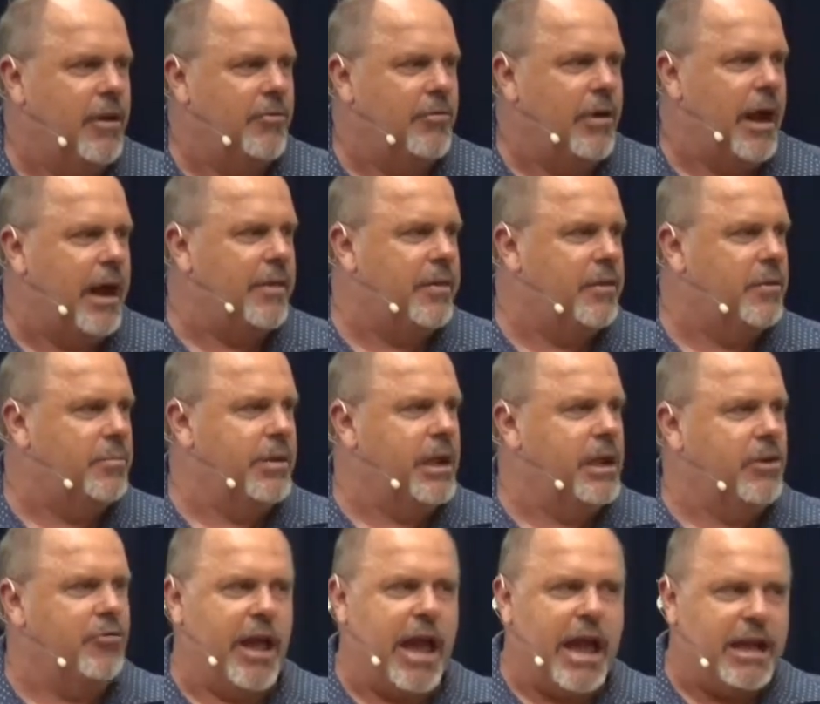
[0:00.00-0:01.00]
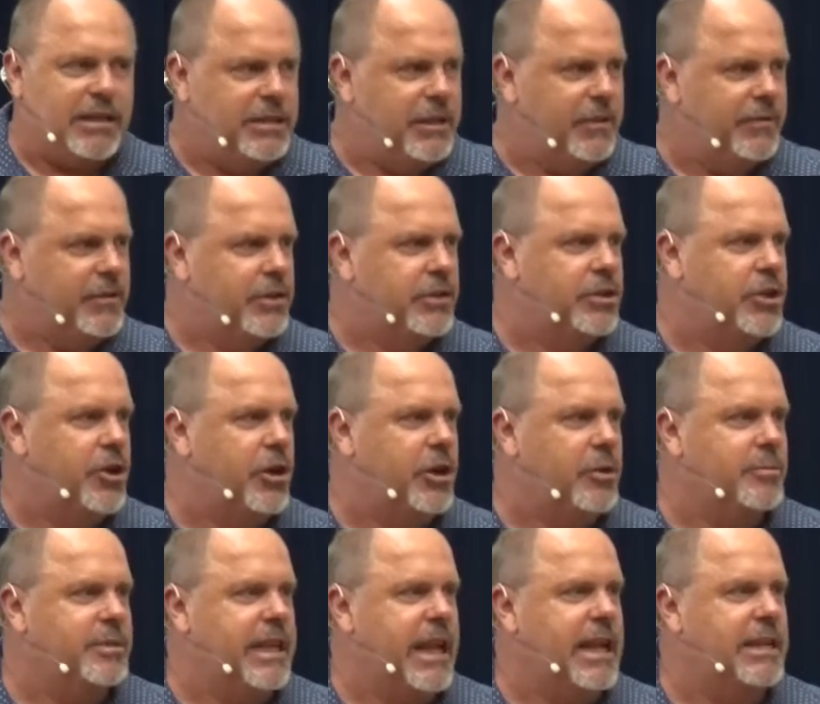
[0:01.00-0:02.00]
Rather than being reactive to
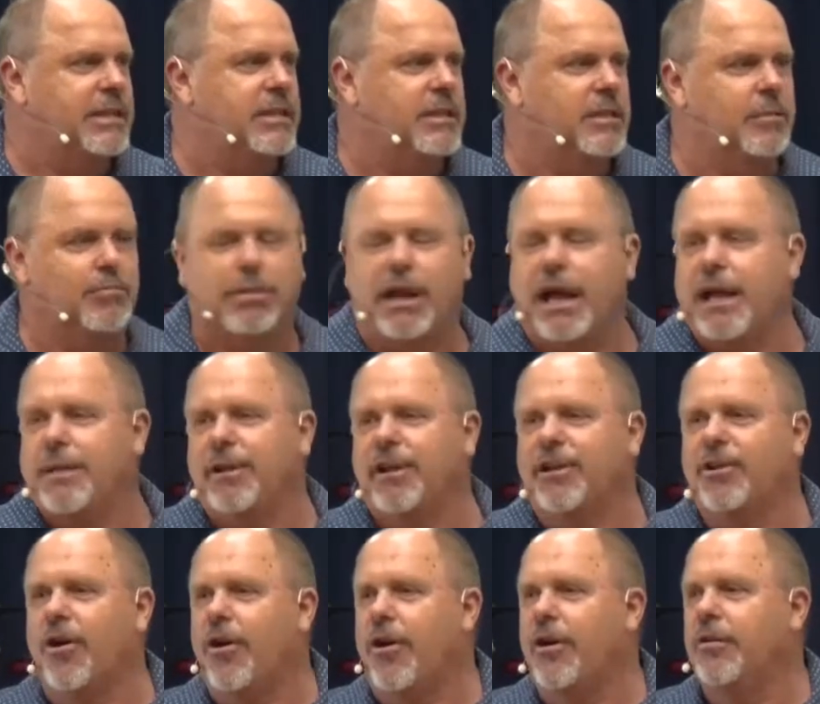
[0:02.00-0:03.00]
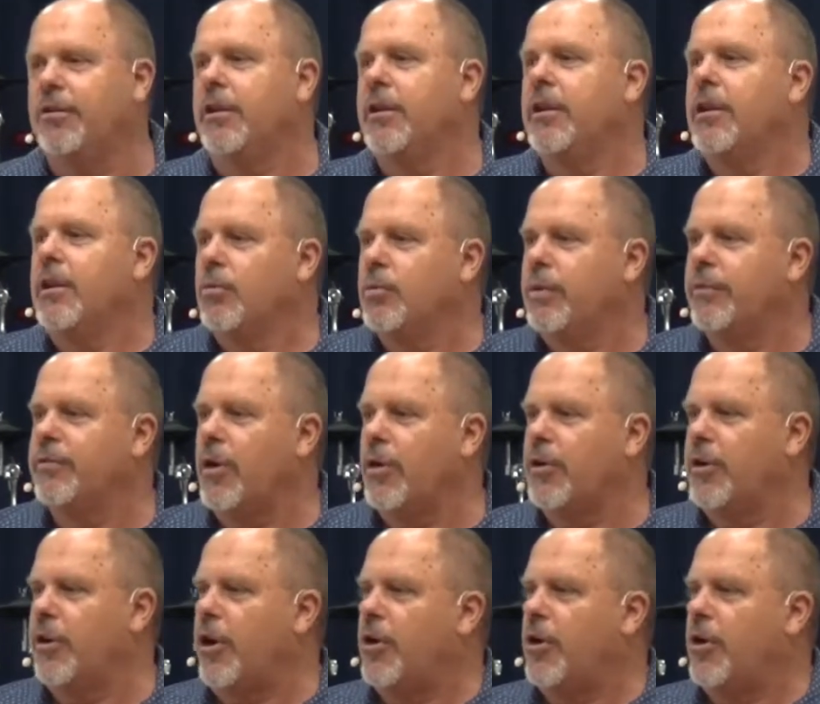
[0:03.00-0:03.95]
circumstances and blaming God, we've got to